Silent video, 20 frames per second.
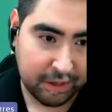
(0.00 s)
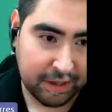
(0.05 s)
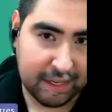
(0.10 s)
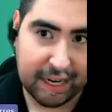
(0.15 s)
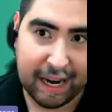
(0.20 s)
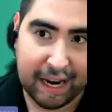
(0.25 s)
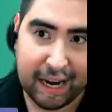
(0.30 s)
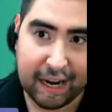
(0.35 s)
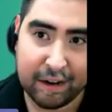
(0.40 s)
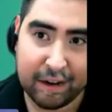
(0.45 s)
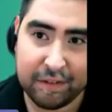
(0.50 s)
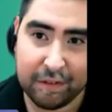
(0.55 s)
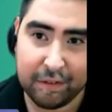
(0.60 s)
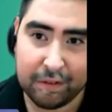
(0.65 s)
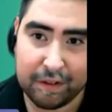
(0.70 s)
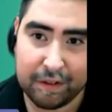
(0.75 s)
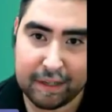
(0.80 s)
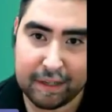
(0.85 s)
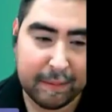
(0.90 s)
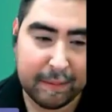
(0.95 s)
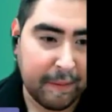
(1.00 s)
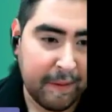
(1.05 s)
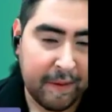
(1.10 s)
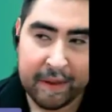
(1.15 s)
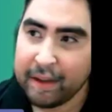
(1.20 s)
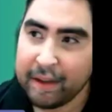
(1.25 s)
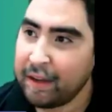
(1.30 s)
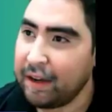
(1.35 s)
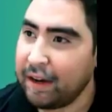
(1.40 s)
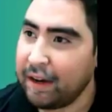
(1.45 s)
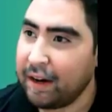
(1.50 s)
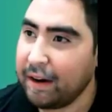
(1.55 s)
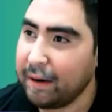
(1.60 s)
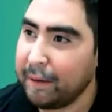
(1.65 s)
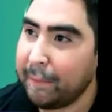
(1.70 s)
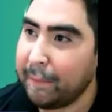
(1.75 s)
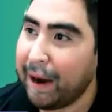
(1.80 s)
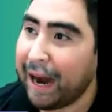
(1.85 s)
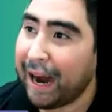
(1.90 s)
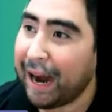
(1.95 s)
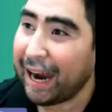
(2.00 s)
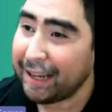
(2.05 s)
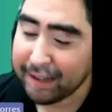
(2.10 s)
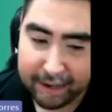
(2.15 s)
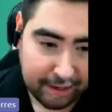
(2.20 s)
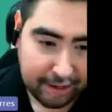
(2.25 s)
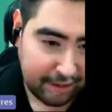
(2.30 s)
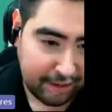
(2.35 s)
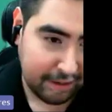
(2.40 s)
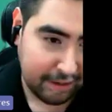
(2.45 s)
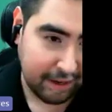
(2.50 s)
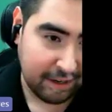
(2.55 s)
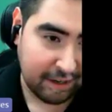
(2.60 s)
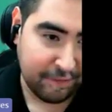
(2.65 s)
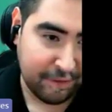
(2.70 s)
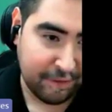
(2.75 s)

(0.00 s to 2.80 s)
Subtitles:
You can actually highlight it,